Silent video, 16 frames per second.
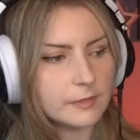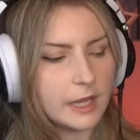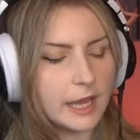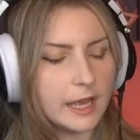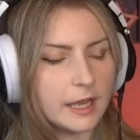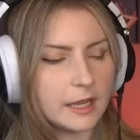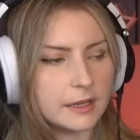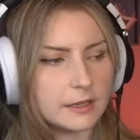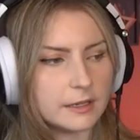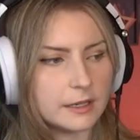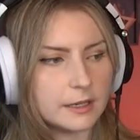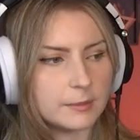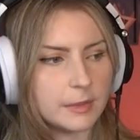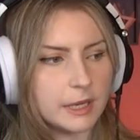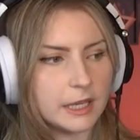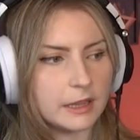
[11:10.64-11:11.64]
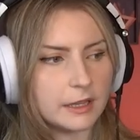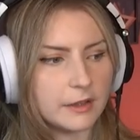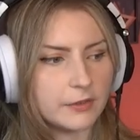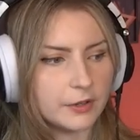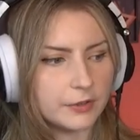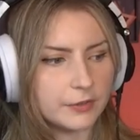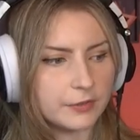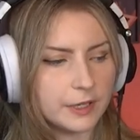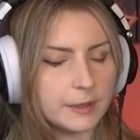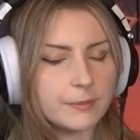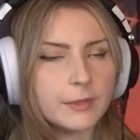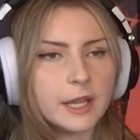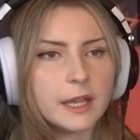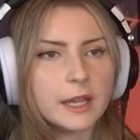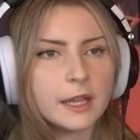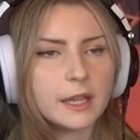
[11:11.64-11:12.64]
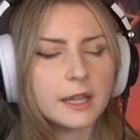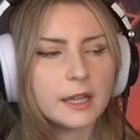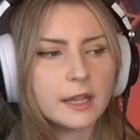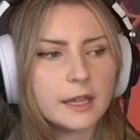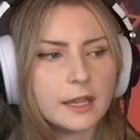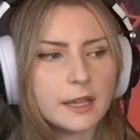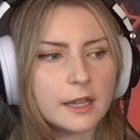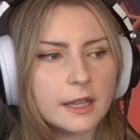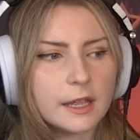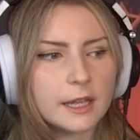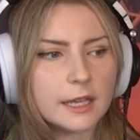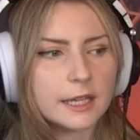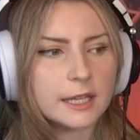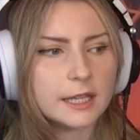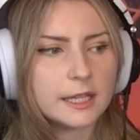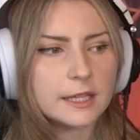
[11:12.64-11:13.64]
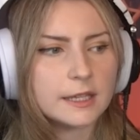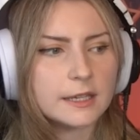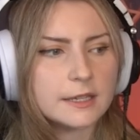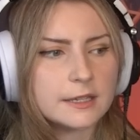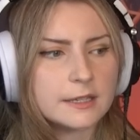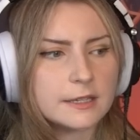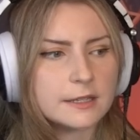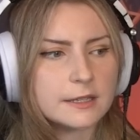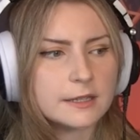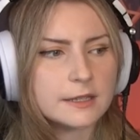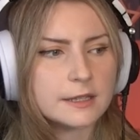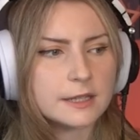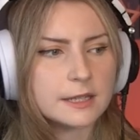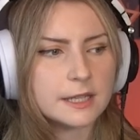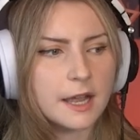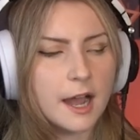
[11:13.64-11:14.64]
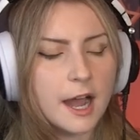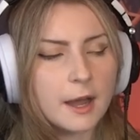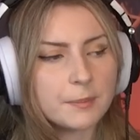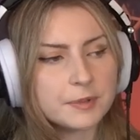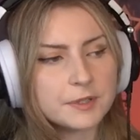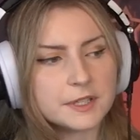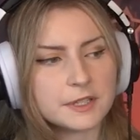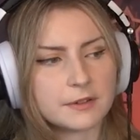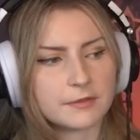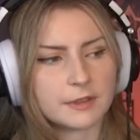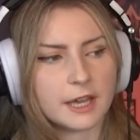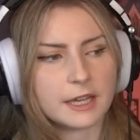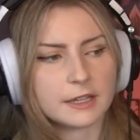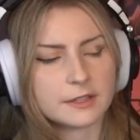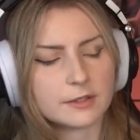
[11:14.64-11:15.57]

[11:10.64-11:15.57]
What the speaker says: And I love her fit. And he is the opposite of that.